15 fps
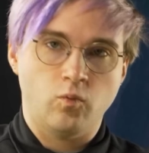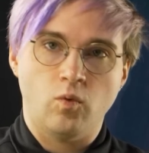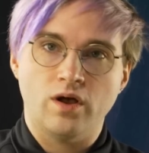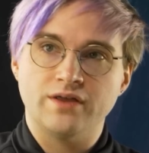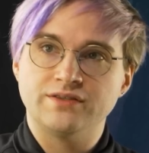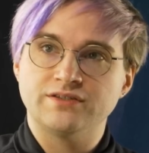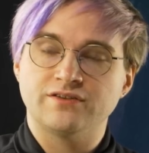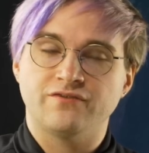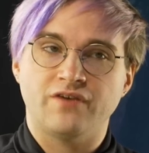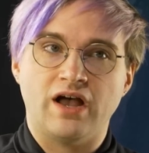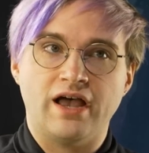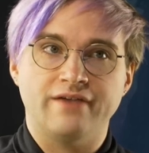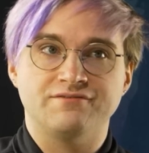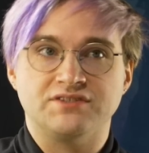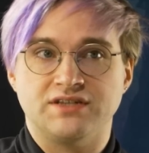1s,
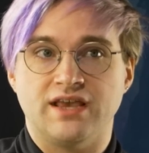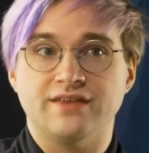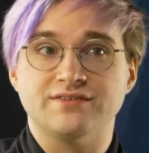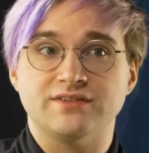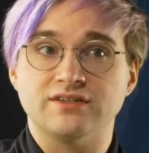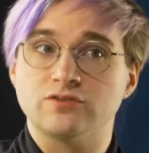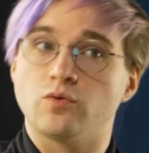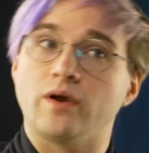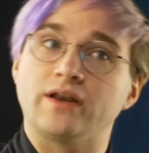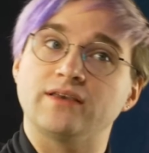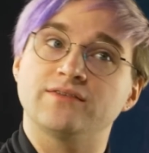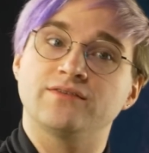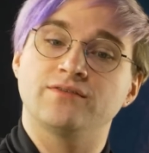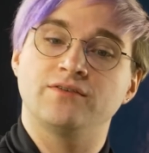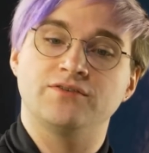5s, 10s, and 20s.